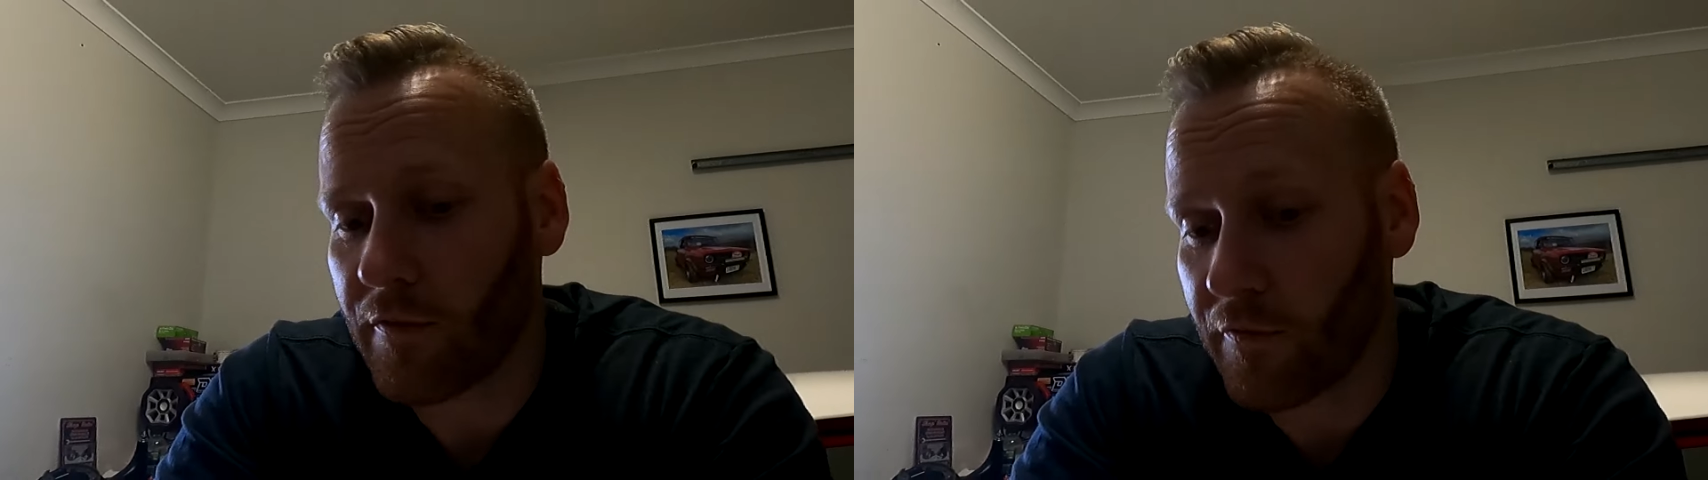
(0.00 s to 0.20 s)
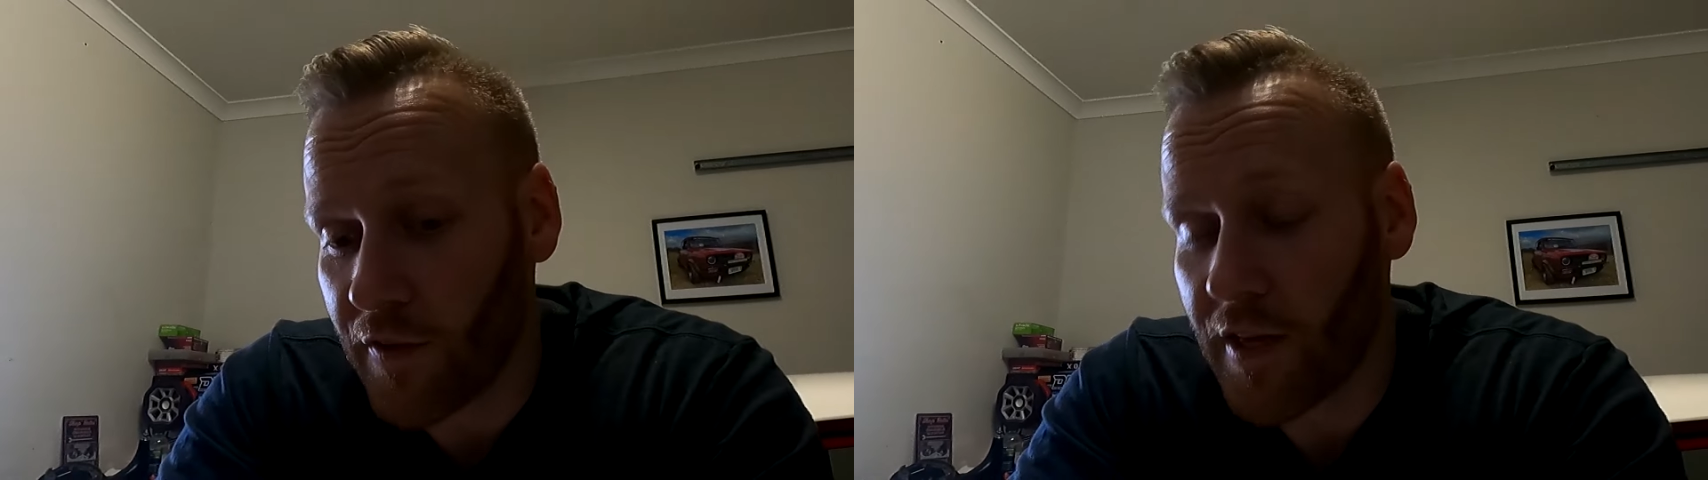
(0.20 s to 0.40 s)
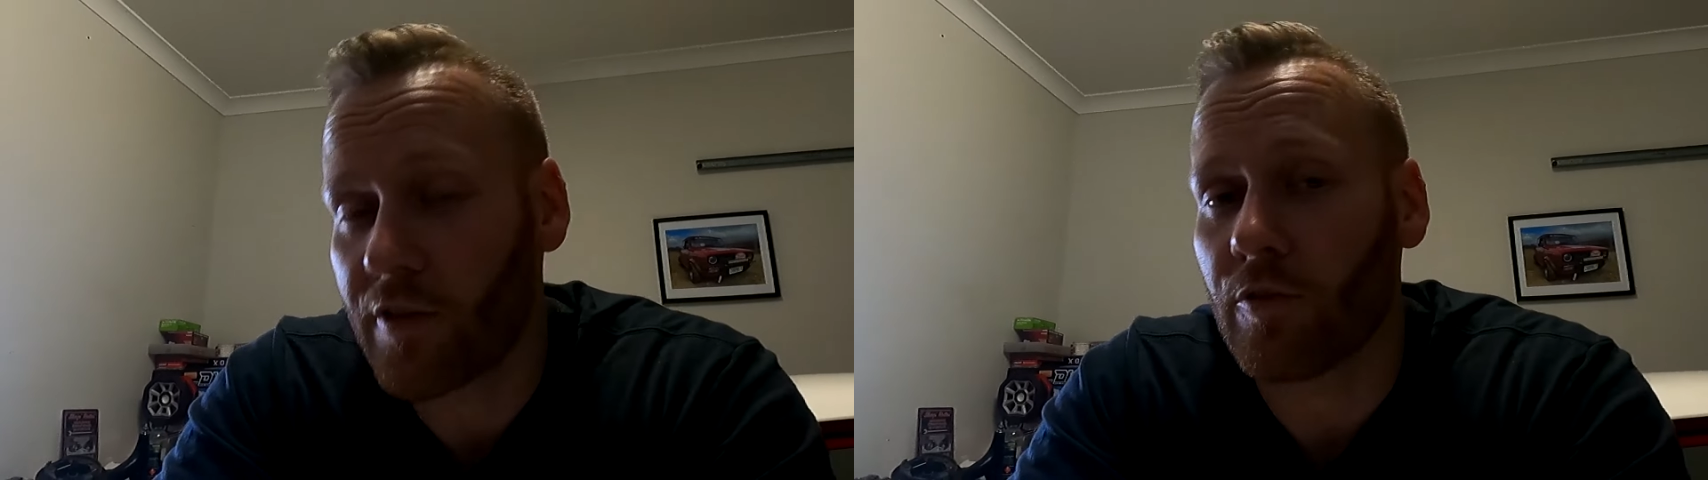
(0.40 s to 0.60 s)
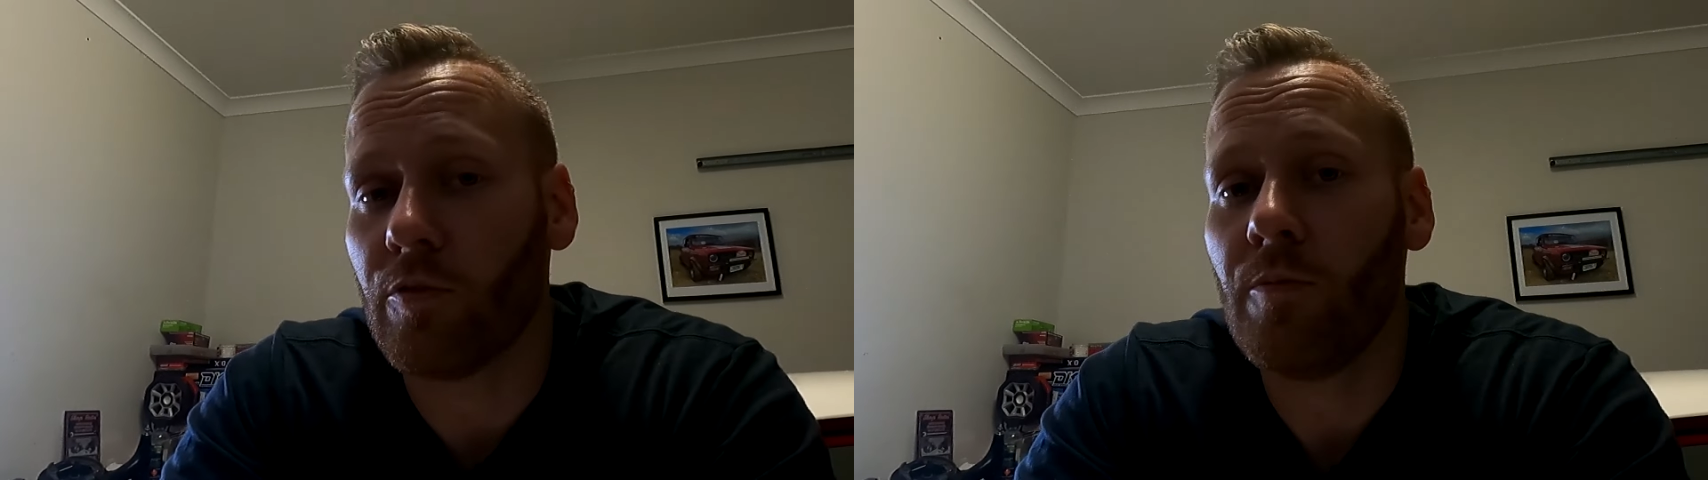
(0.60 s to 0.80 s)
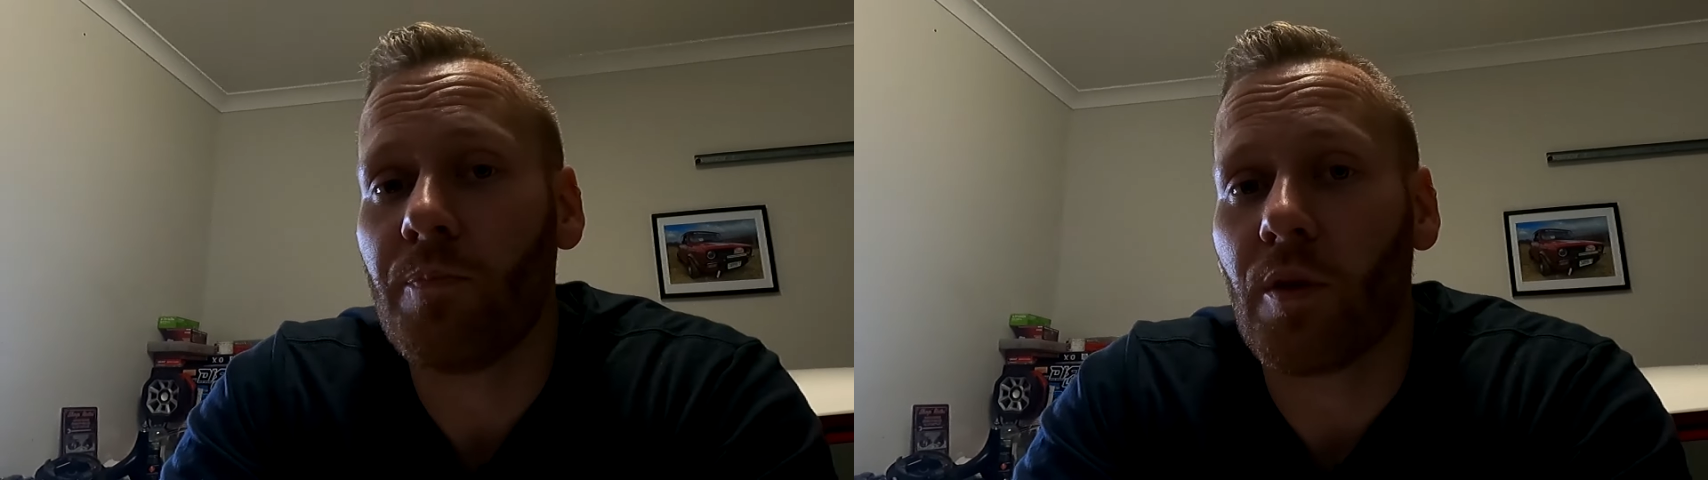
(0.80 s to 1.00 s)

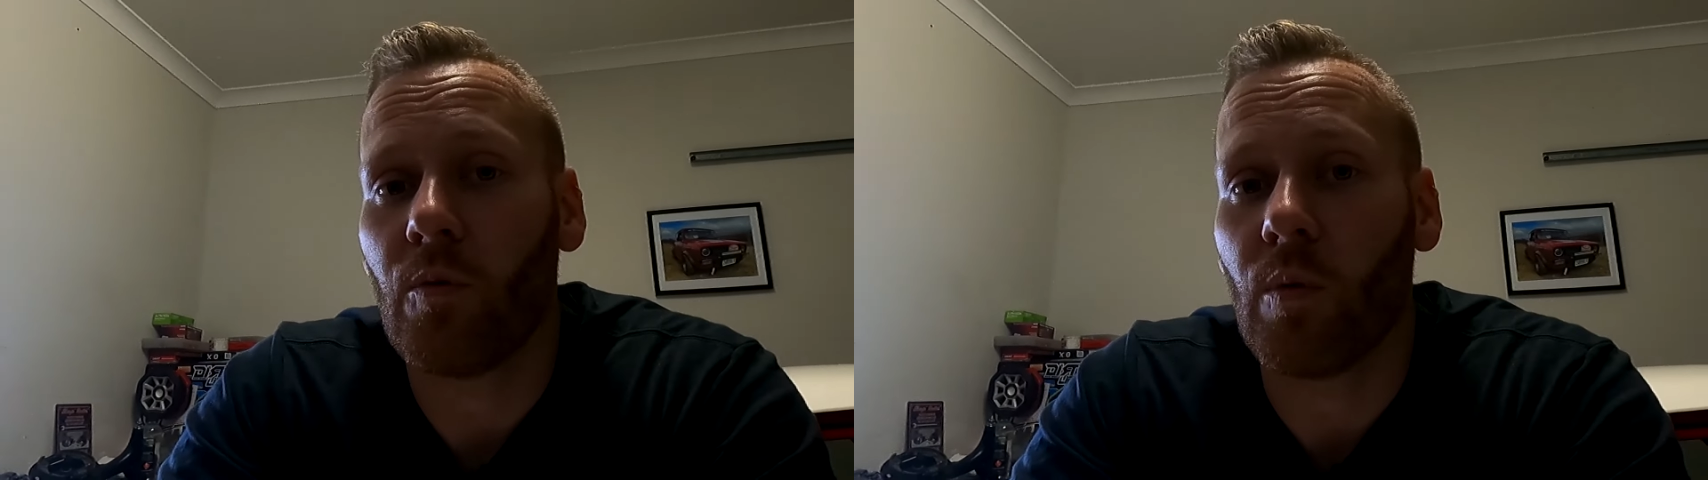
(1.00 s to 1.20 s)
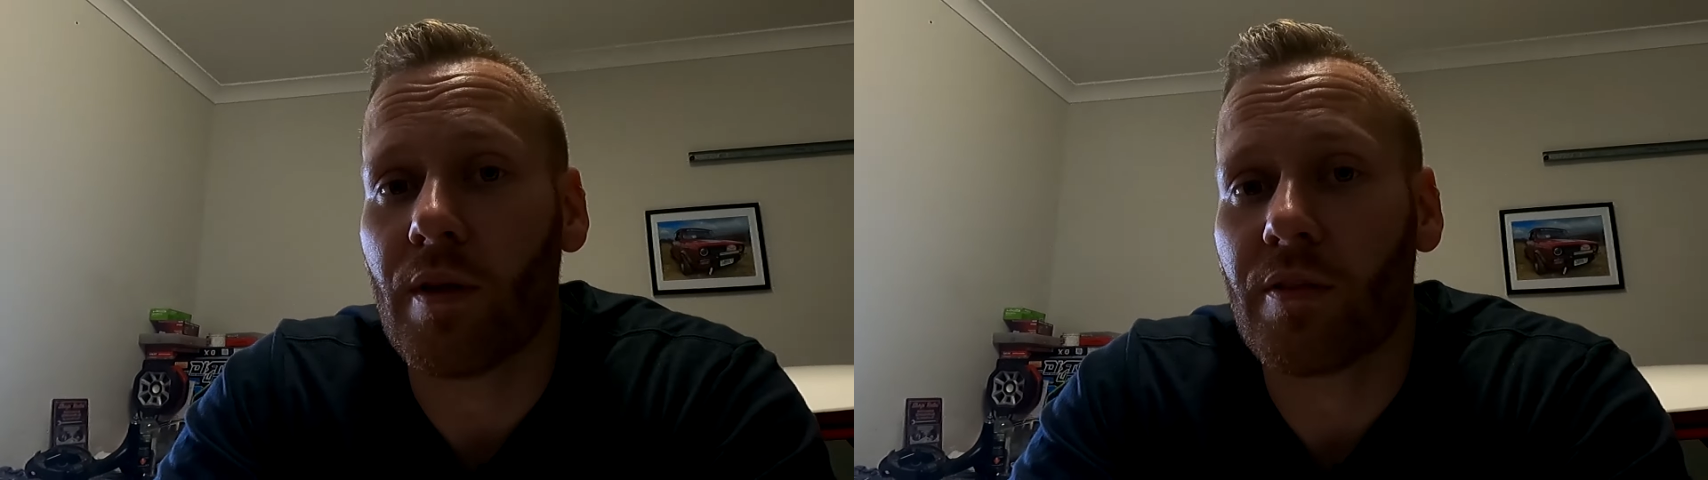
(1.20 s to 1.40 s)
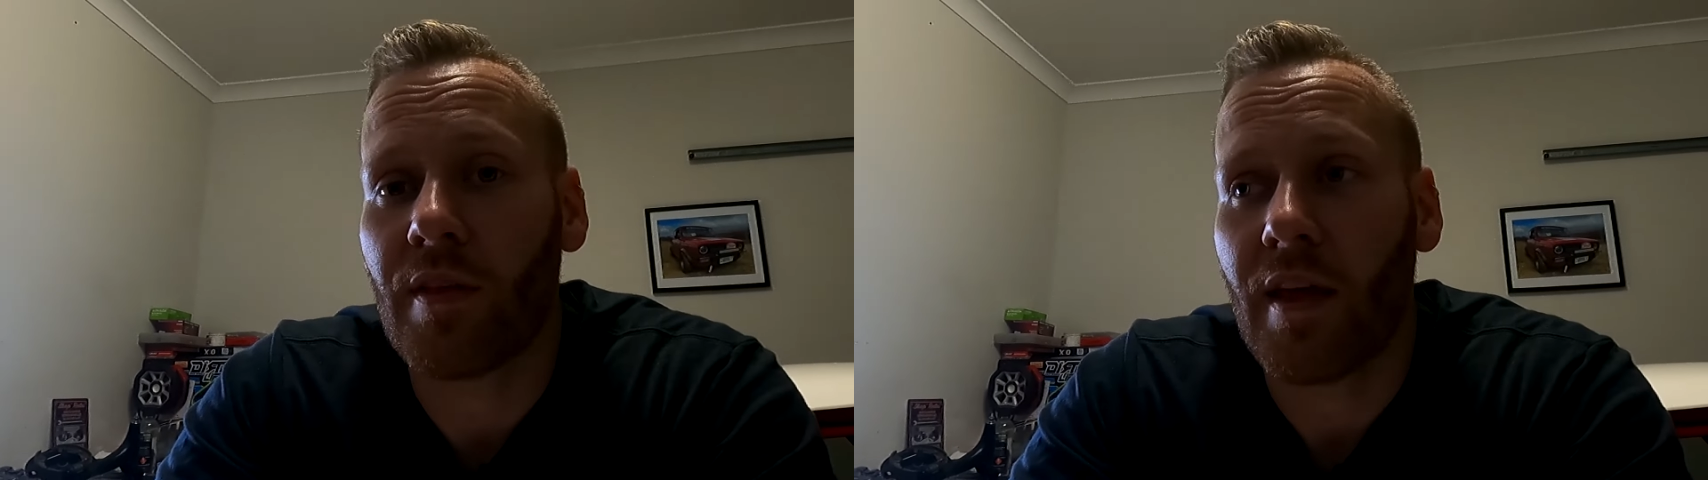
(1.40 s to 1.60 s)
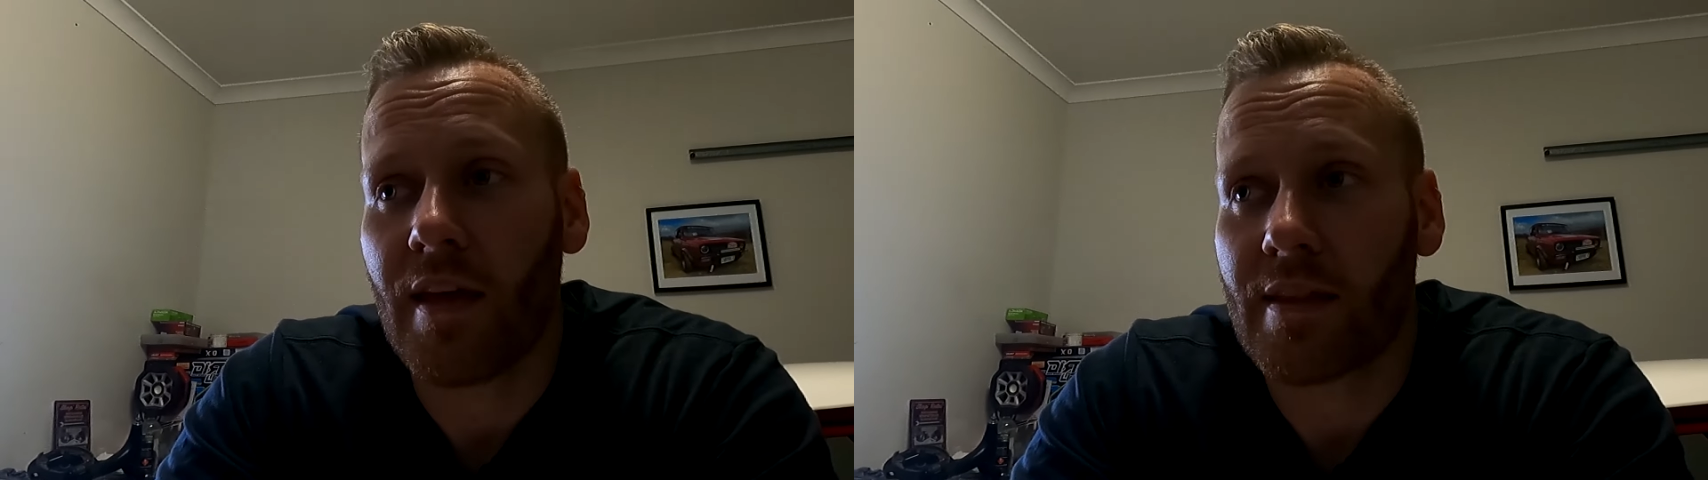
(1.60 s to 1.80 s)
vehicle with